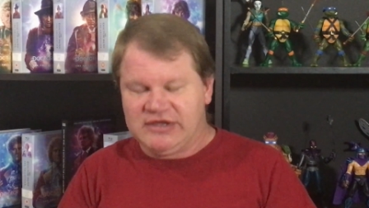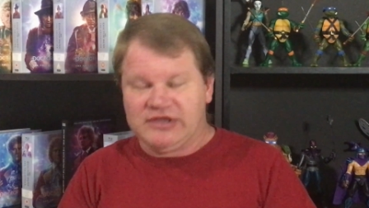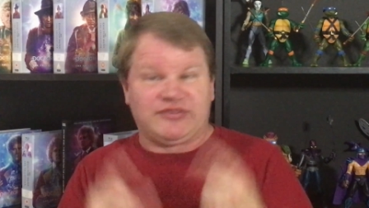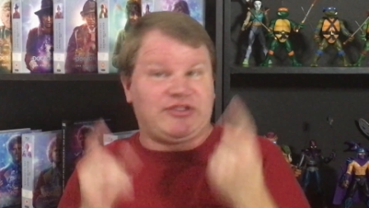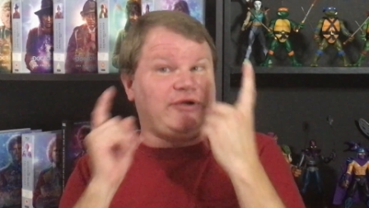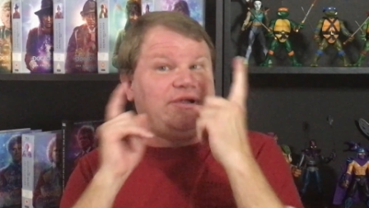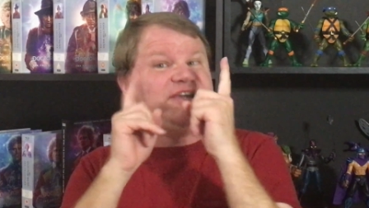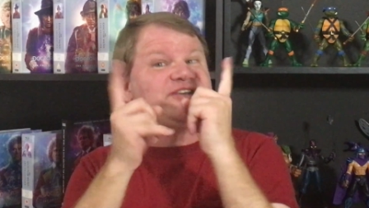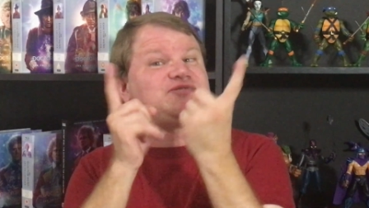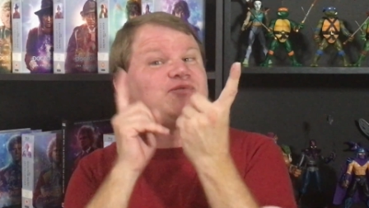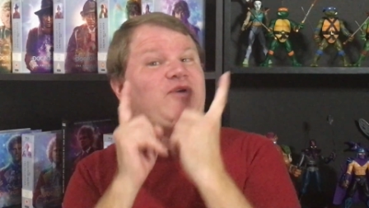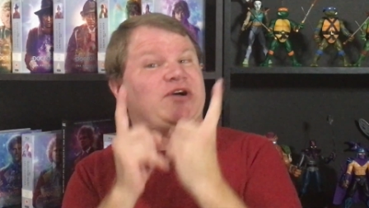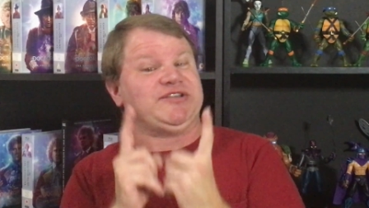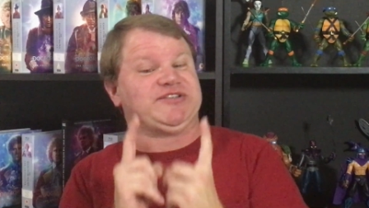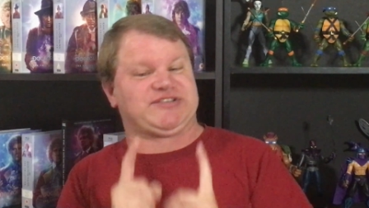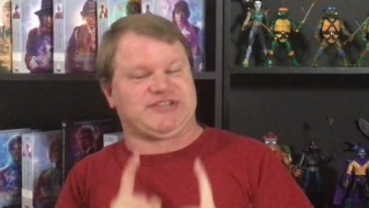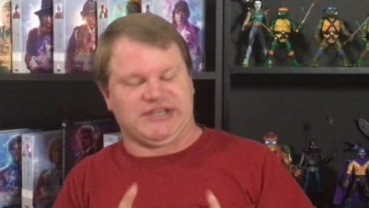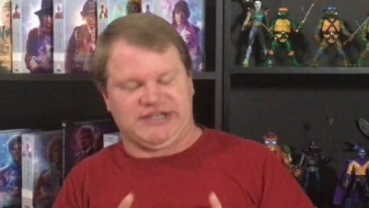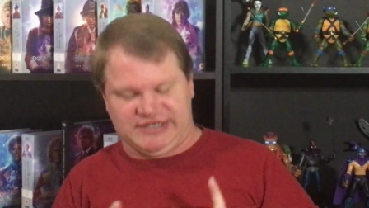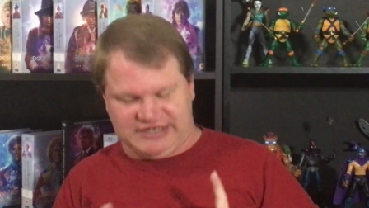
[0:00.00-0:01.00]
There is
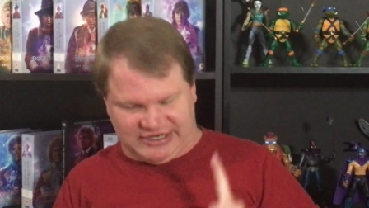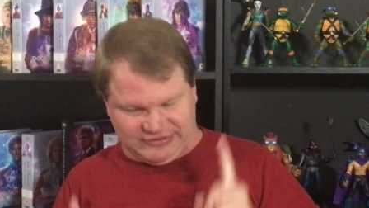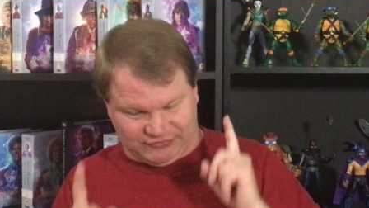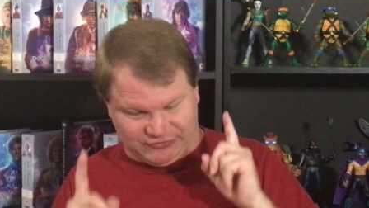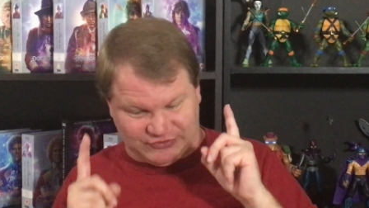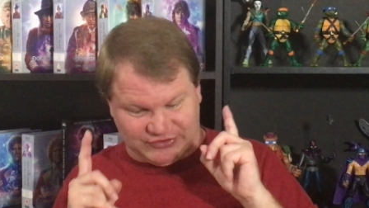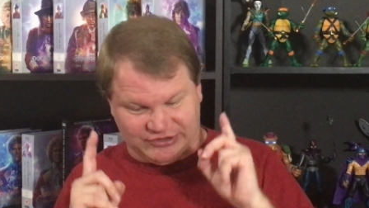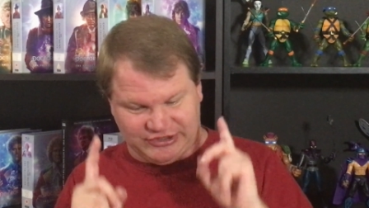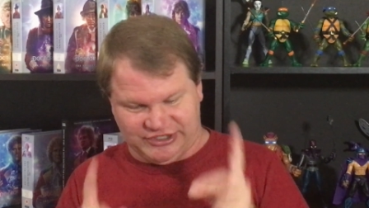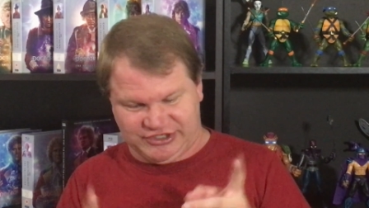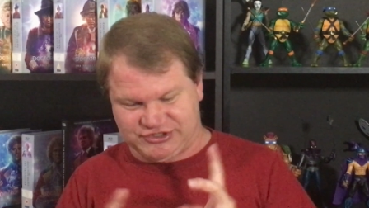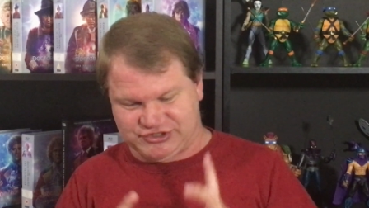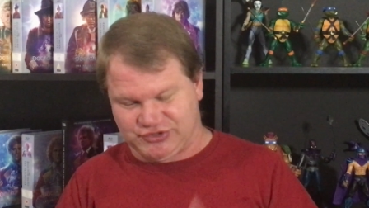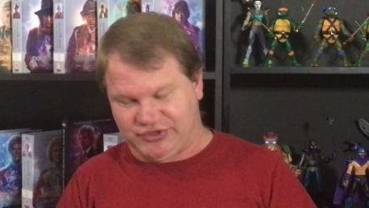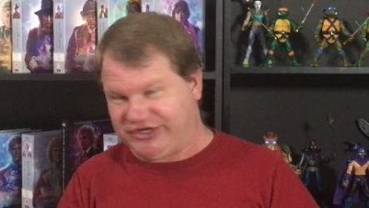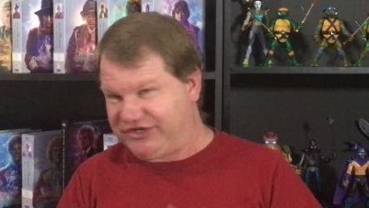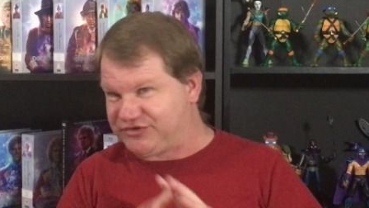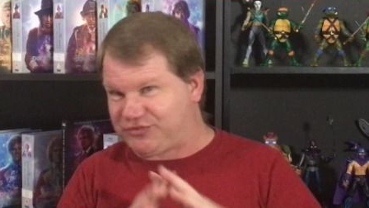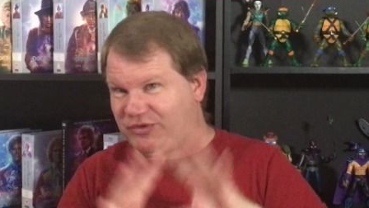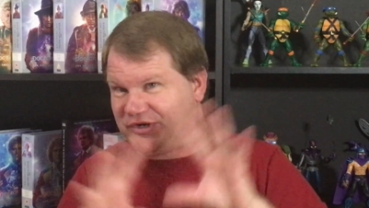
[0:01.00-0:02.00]
one scene I really
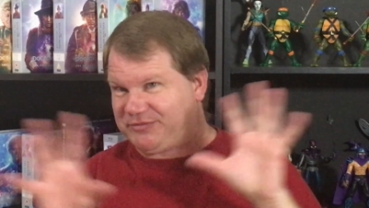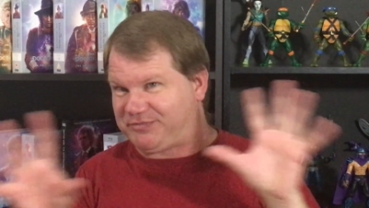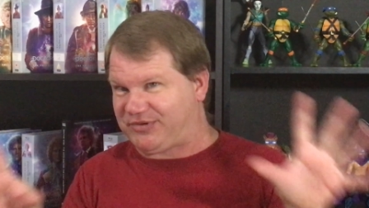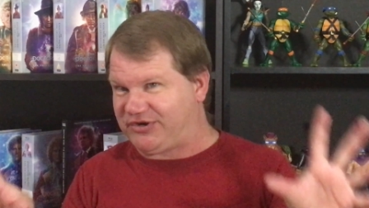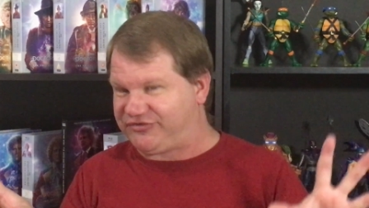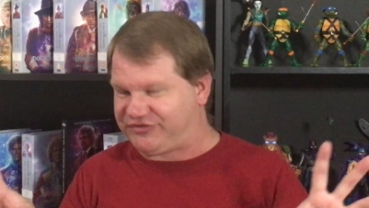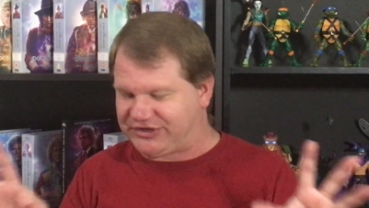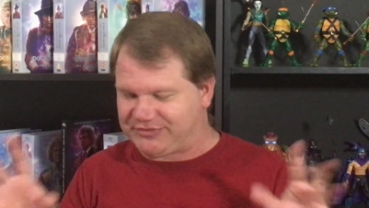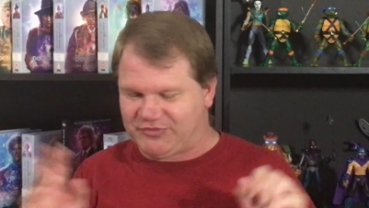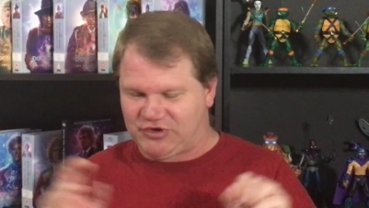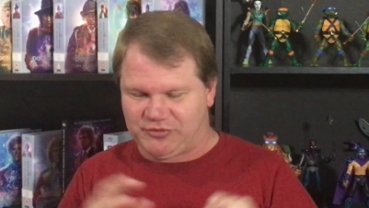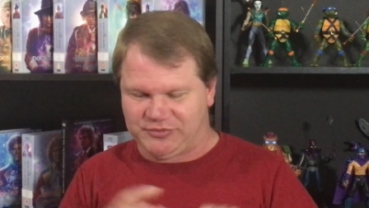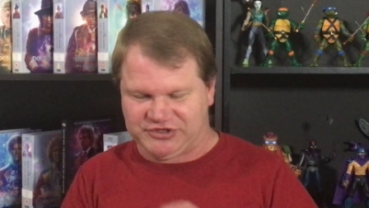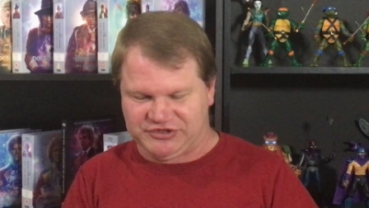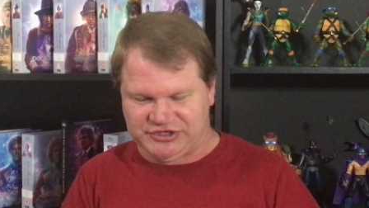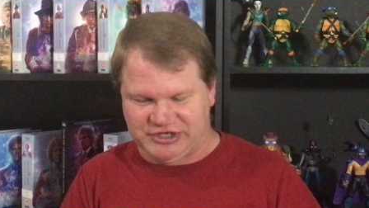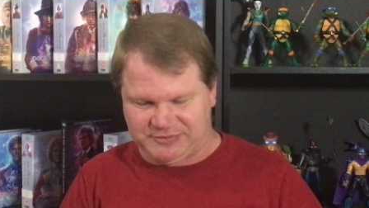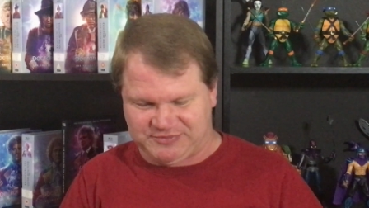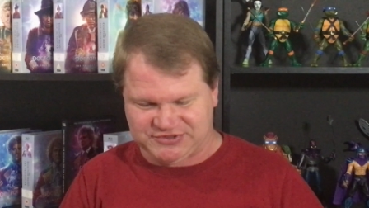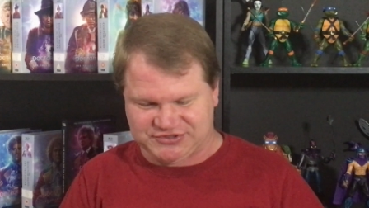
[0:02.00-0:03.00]
enjoyed. There's one perfect
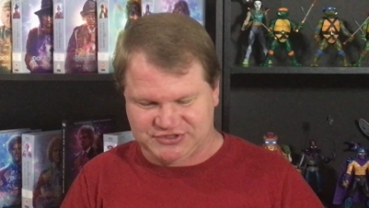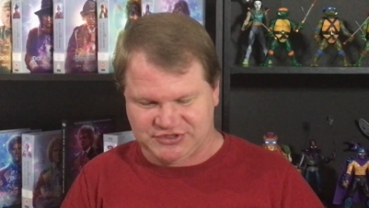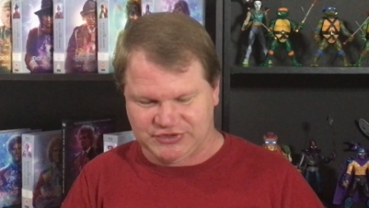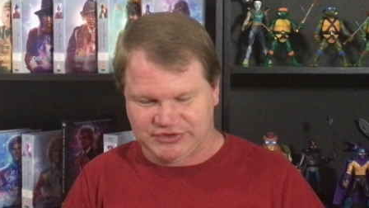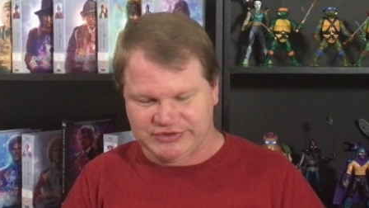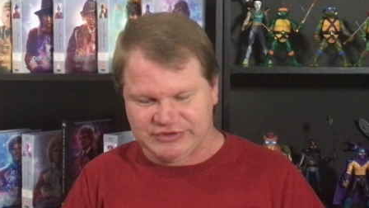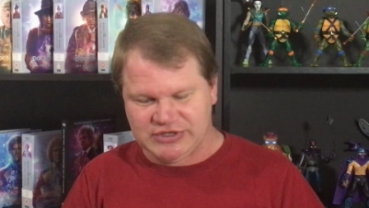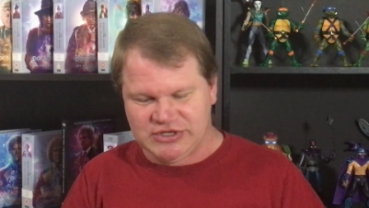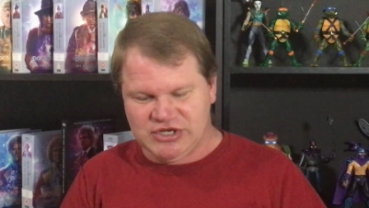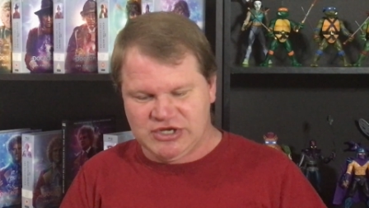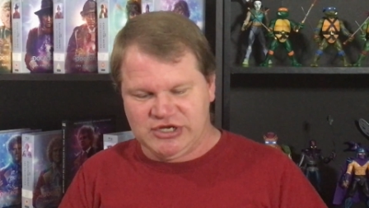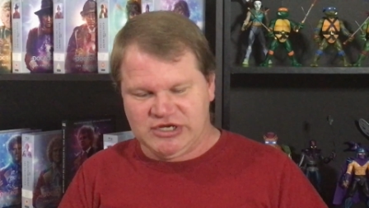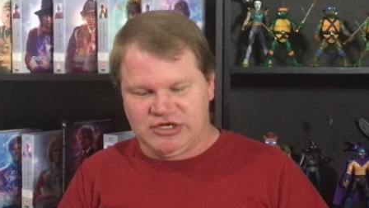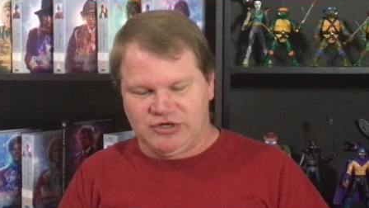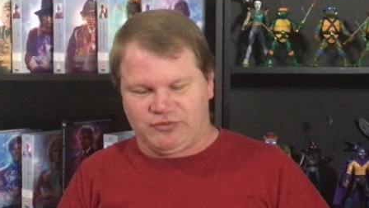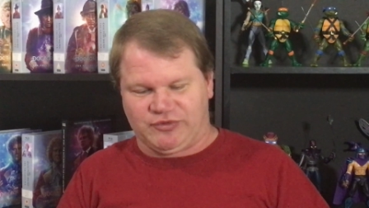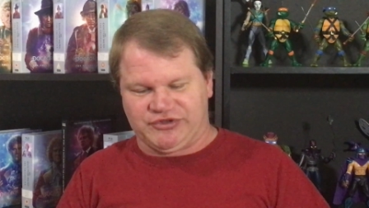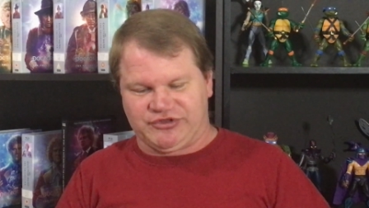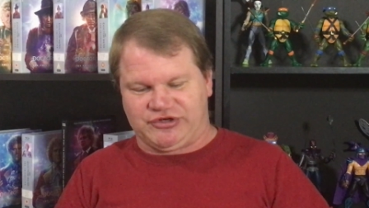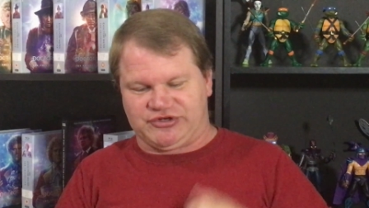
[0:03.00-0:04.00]
moment in the episode
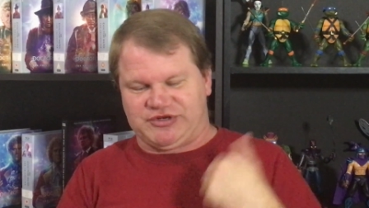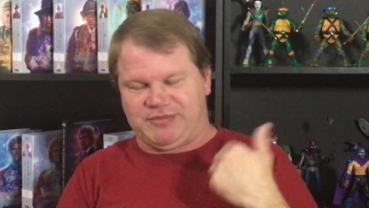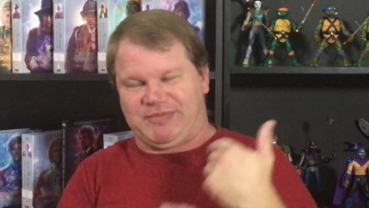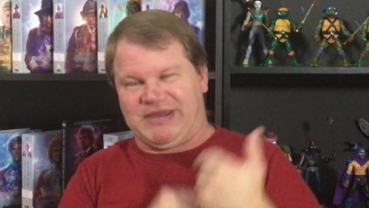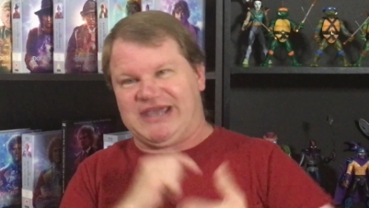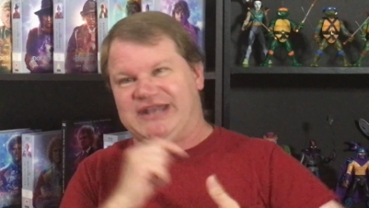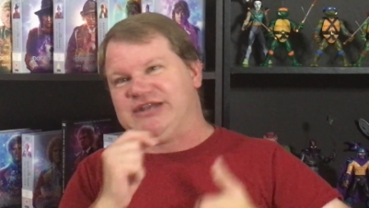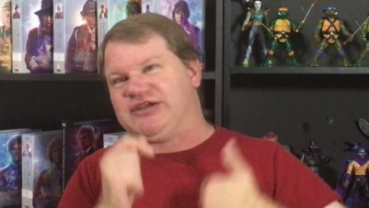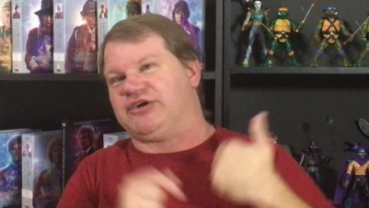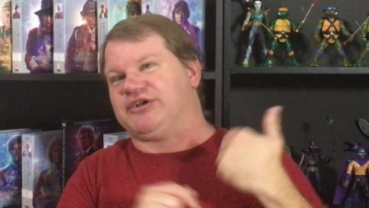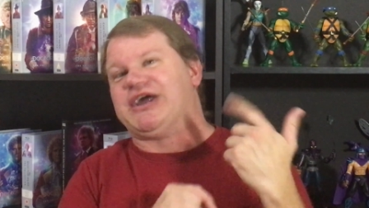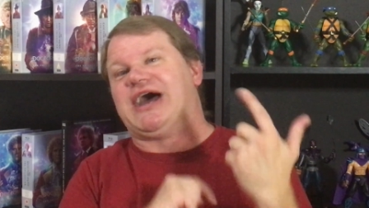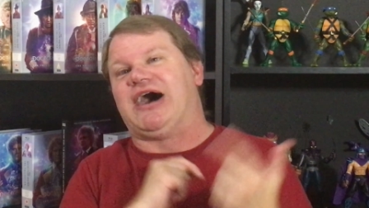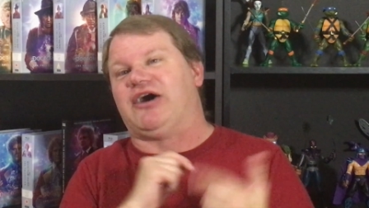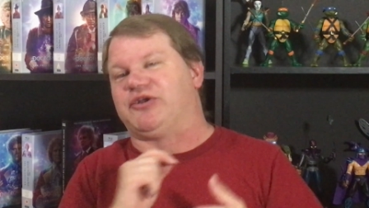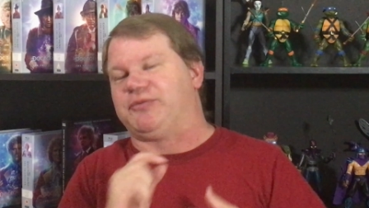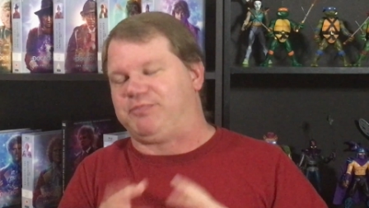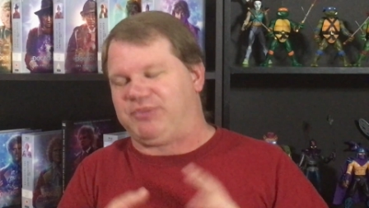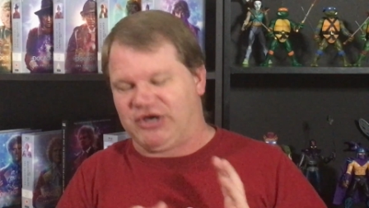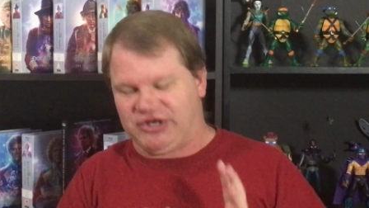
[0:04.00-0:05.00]
when they're debating on
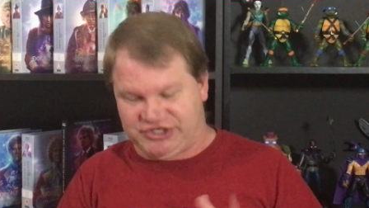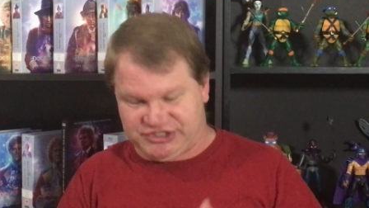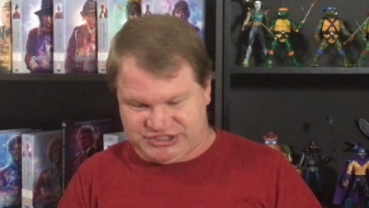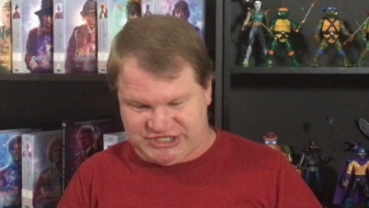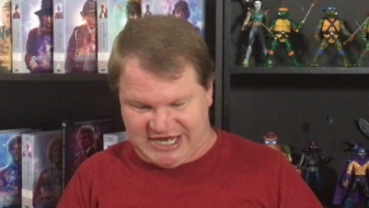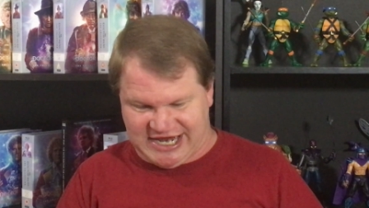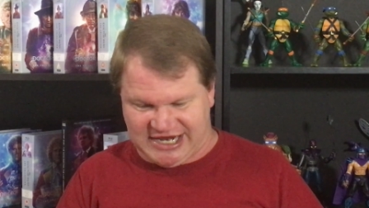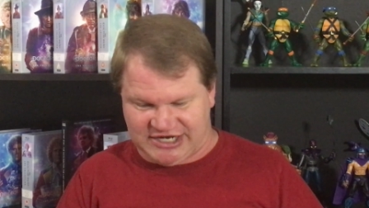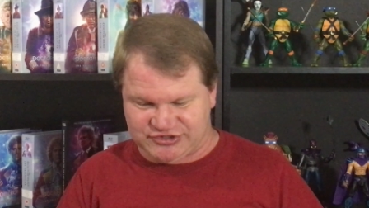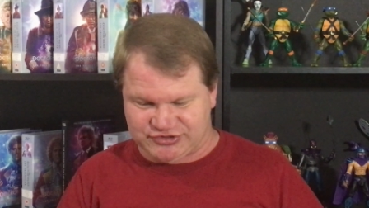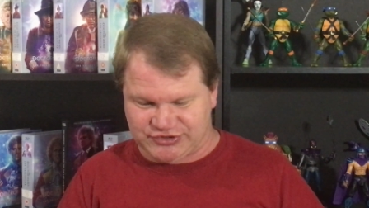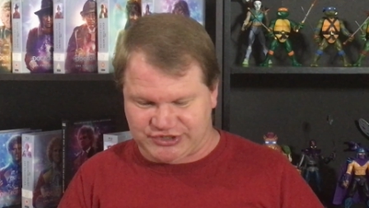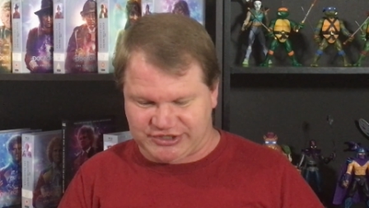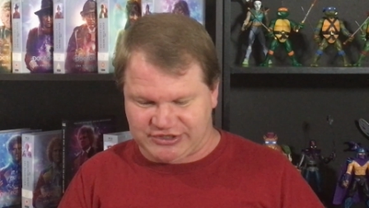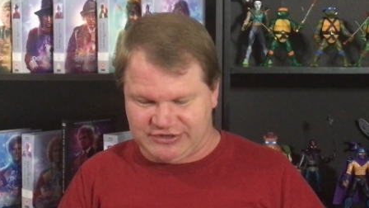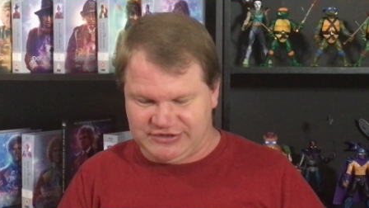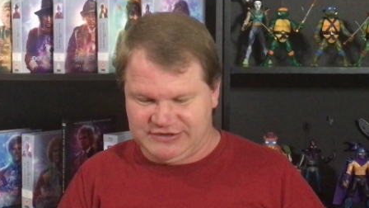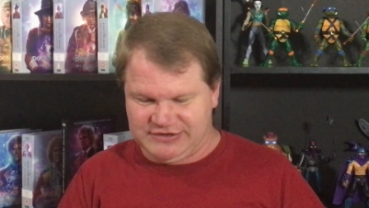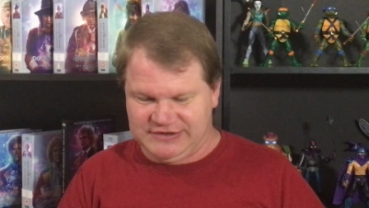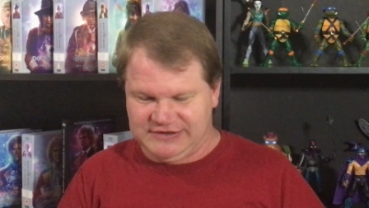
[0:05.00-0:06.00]
how to punish
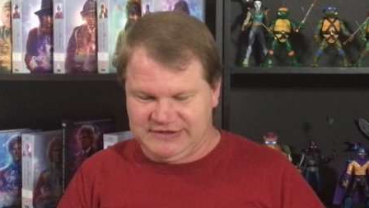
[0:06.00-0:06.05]
Adric,